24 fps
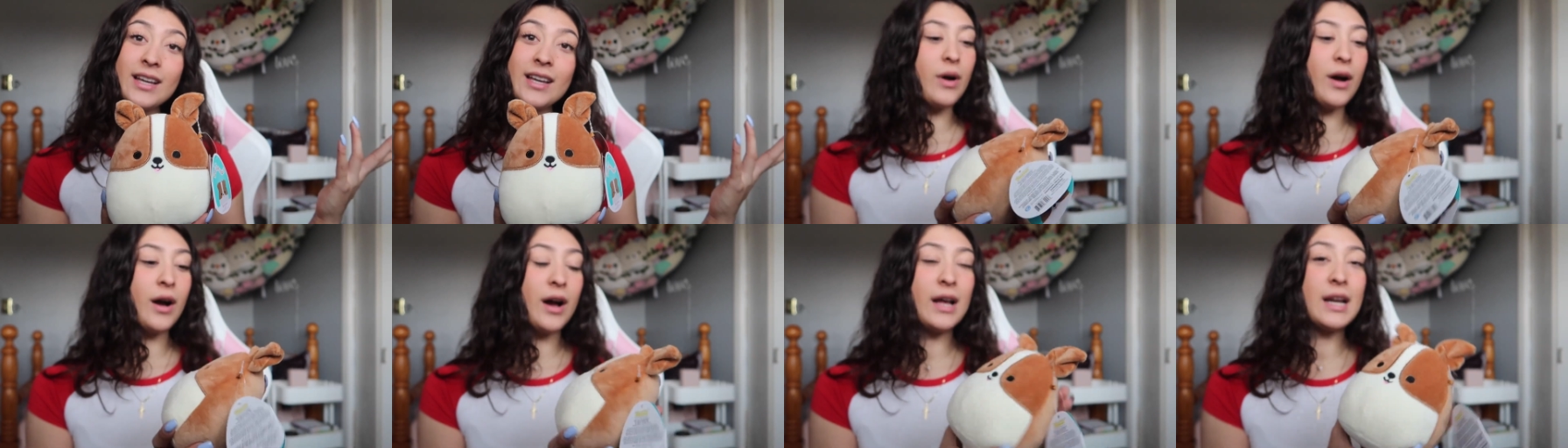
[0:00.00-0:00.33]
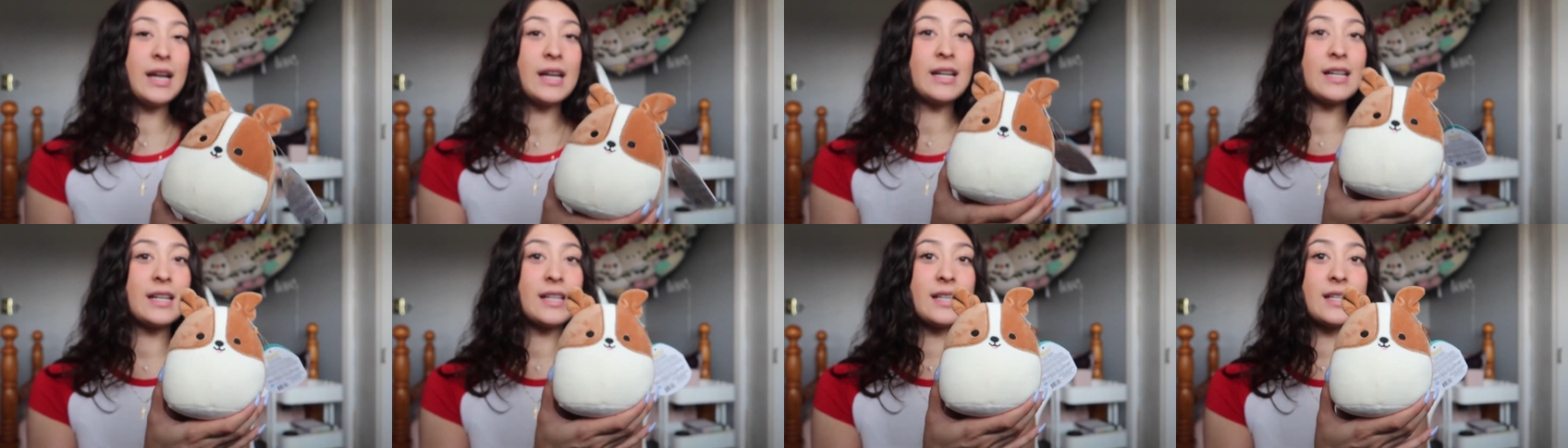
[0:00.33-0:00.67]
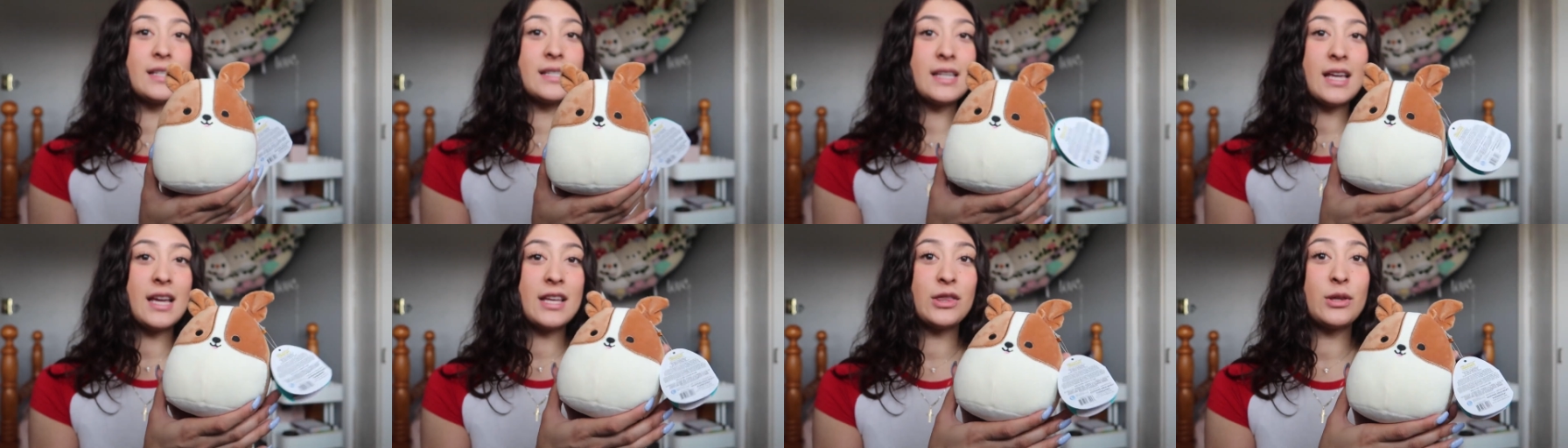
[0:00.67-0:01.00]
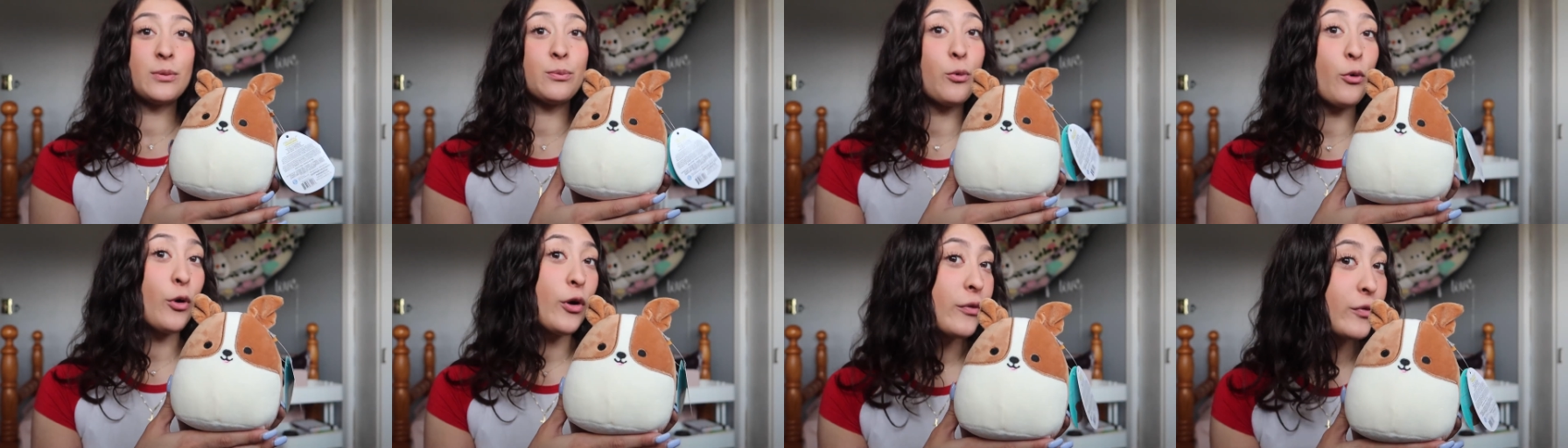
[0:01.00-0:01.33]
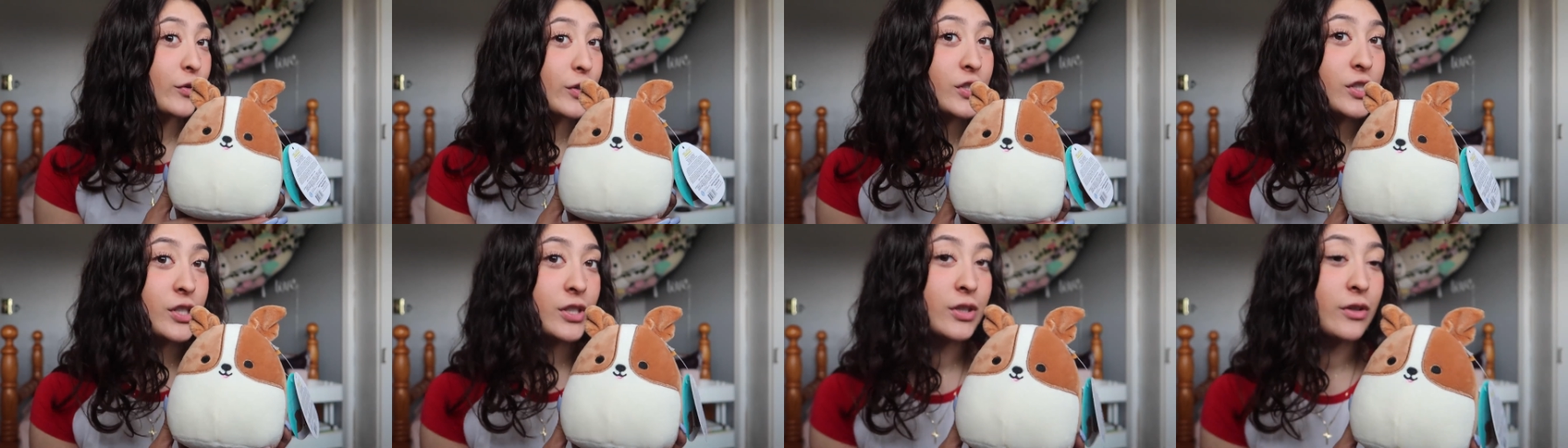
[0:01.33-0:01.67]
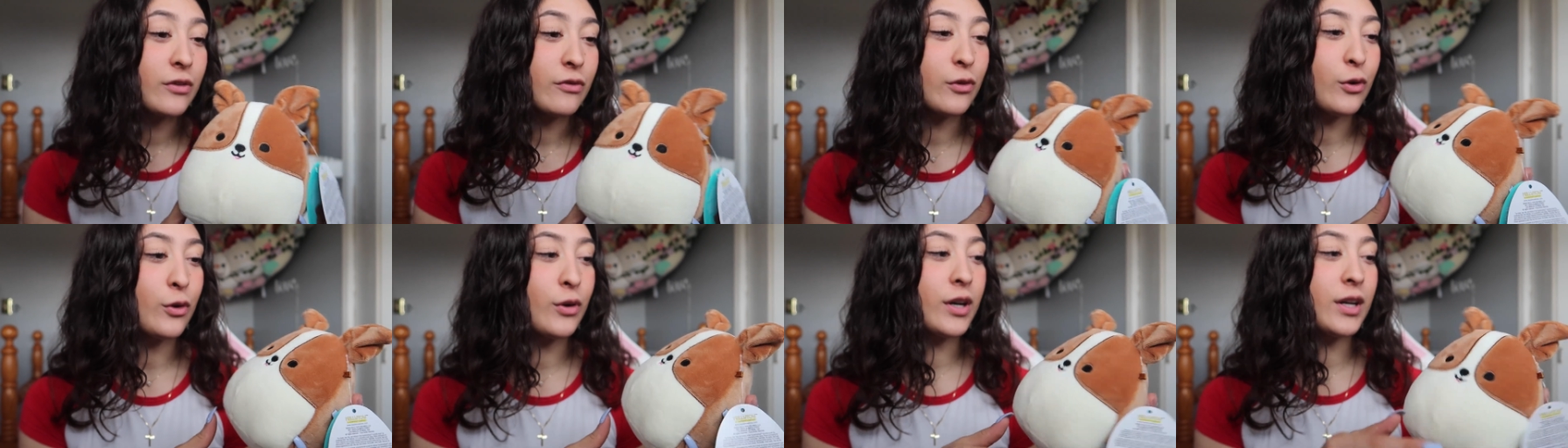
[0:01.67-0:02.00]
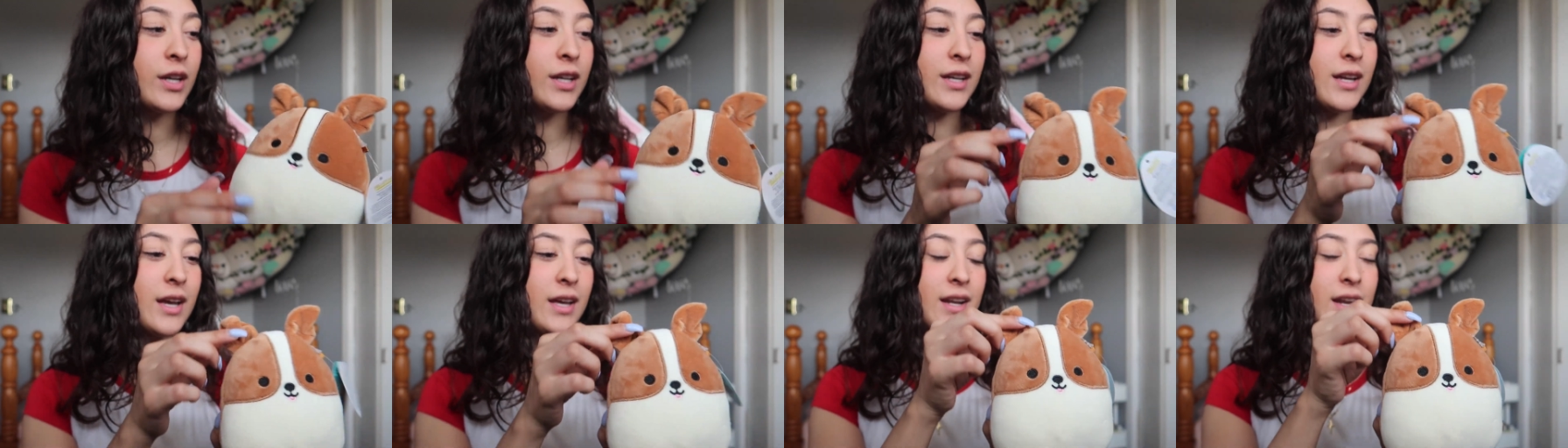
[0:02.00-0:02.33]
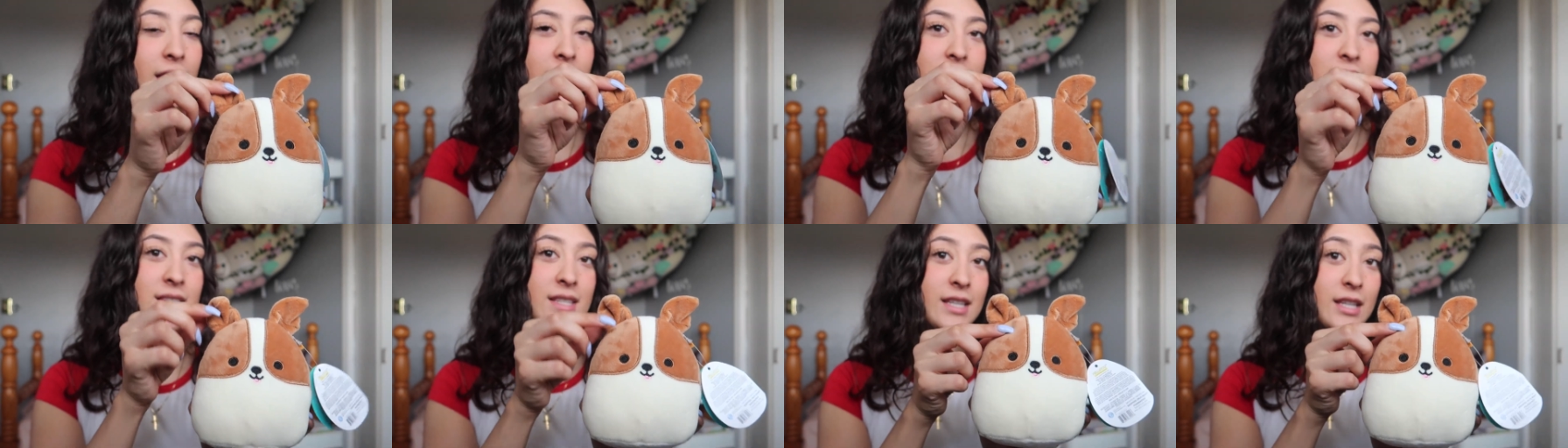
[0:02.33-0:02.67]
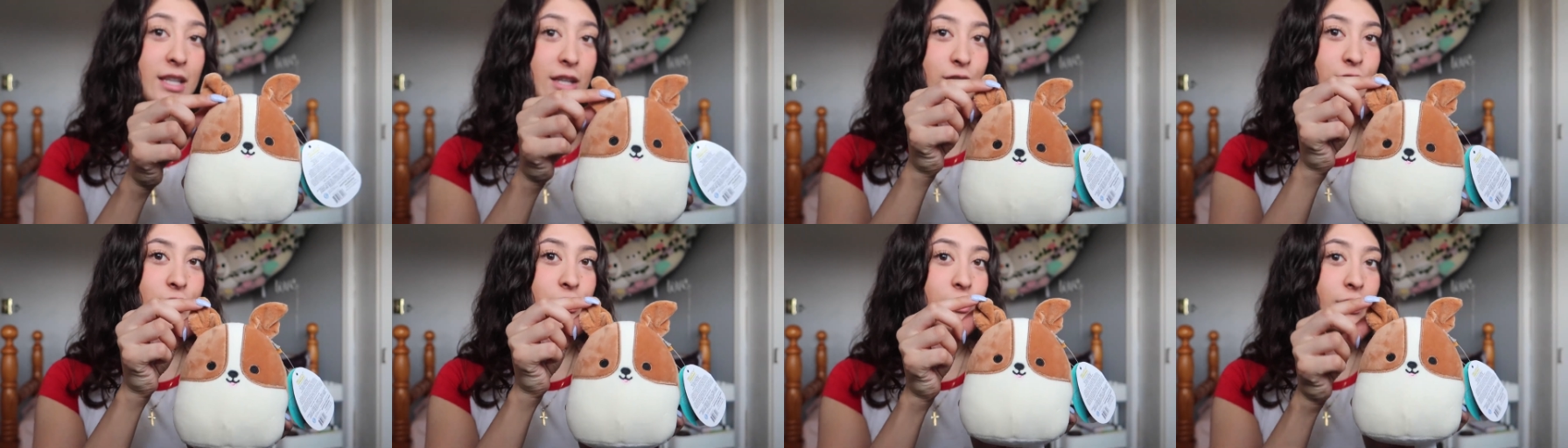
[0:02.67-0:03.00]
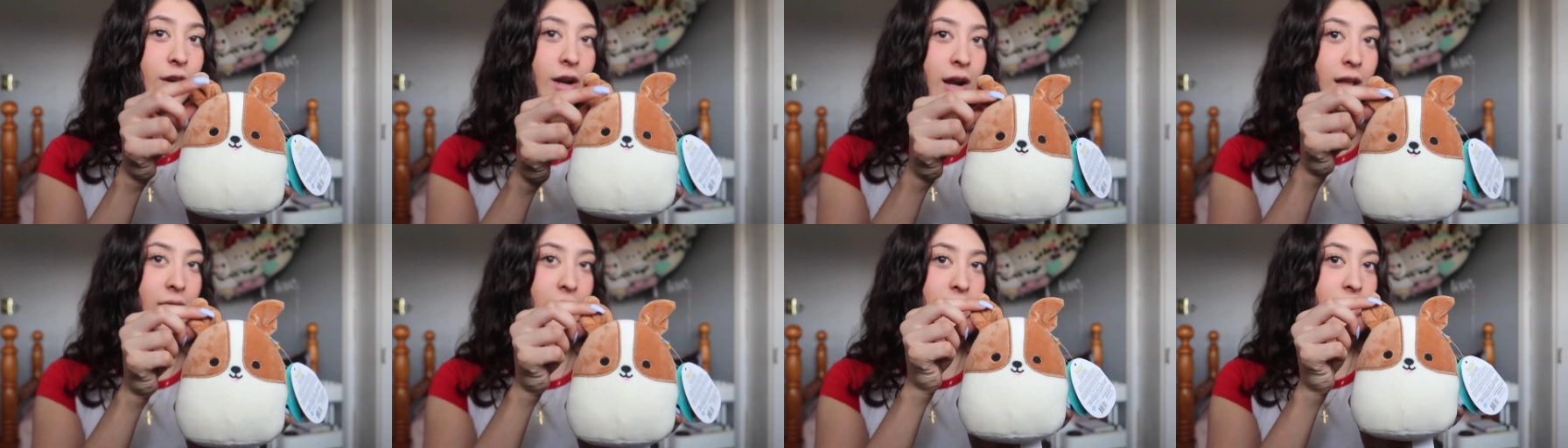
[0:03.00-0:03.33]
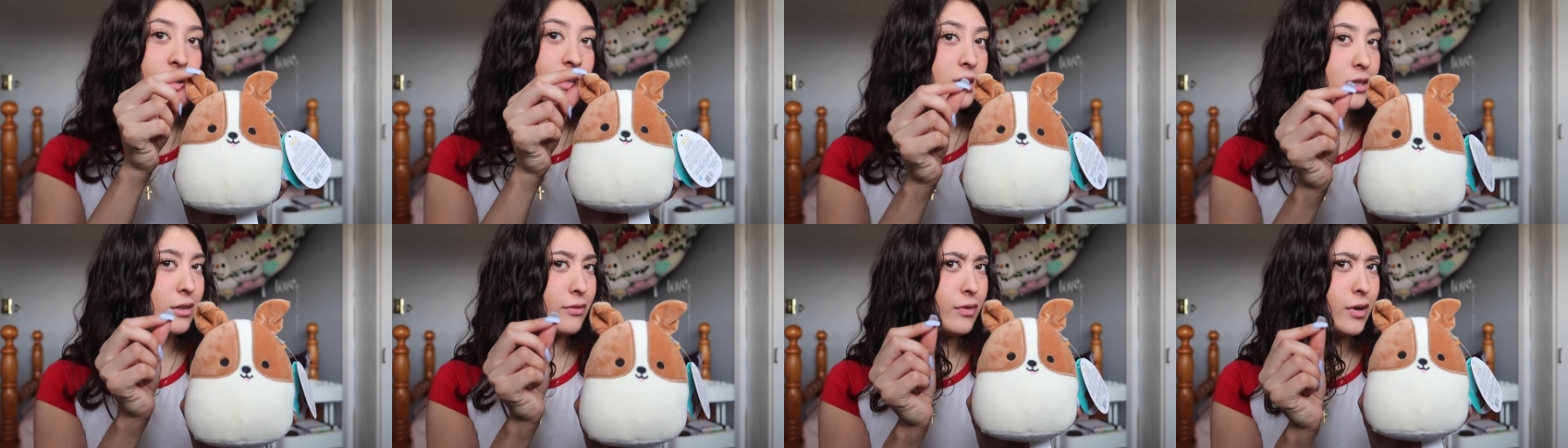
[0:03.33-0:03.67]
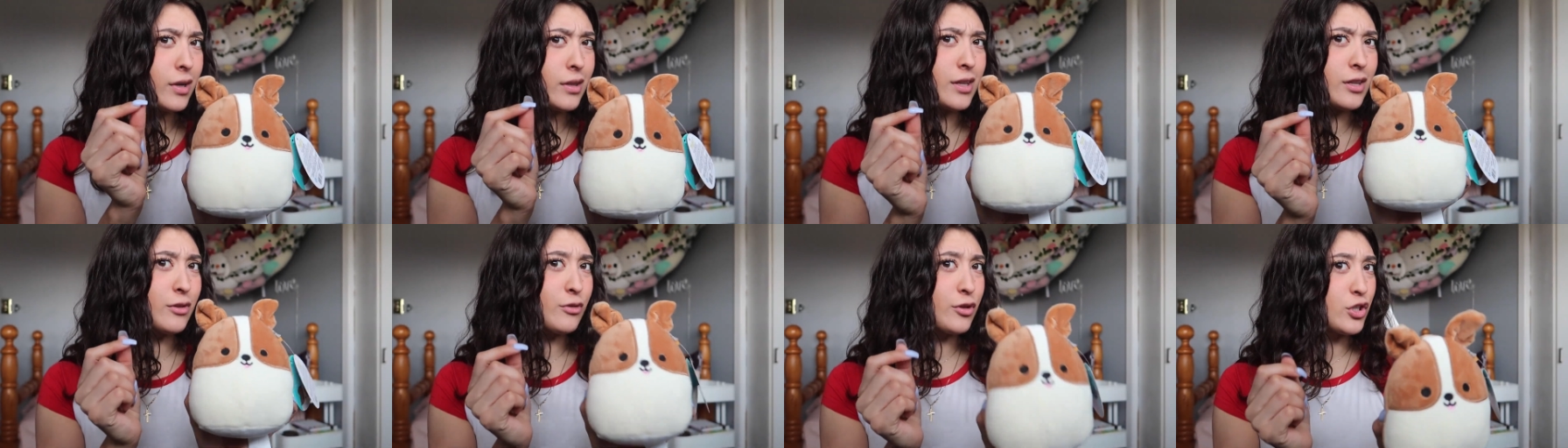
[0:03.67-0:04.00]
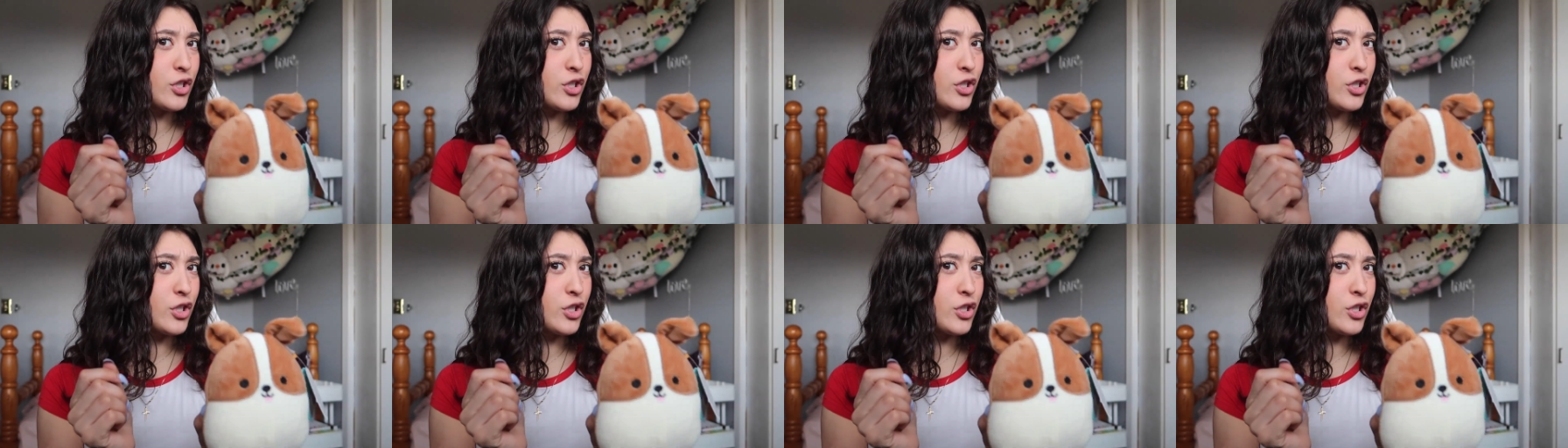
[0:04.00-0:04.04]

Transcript: but it is like the boy version of corgi and ears are a little different than